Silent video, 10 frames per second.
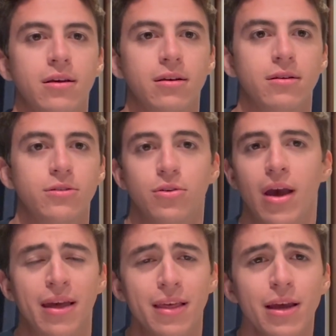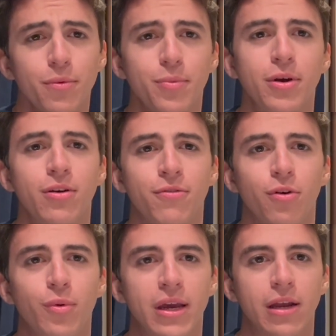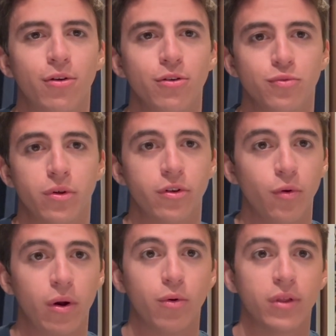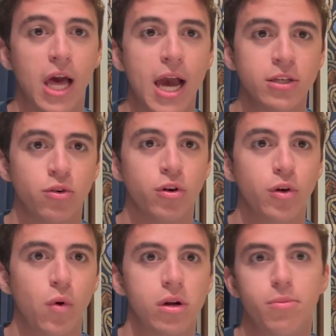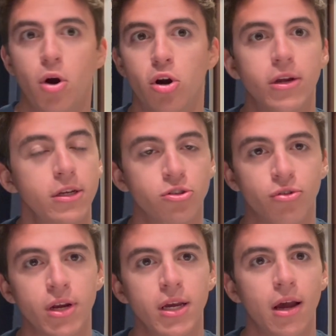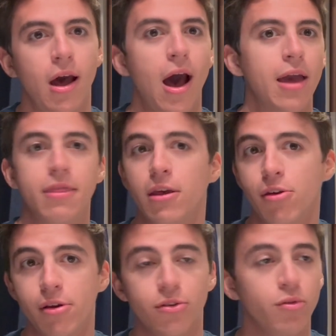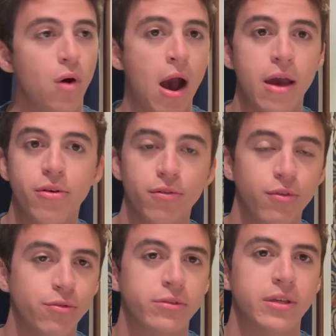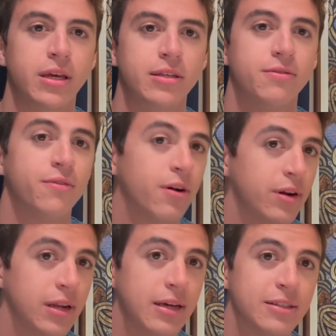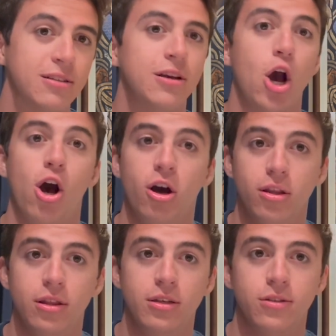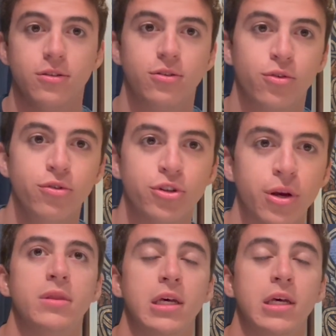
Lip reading: So yeah, I think it would be good for a weekend cruise. Whether you want to relax or you want to party and drink, I think you could do either of those things very nicely on this cruise ship.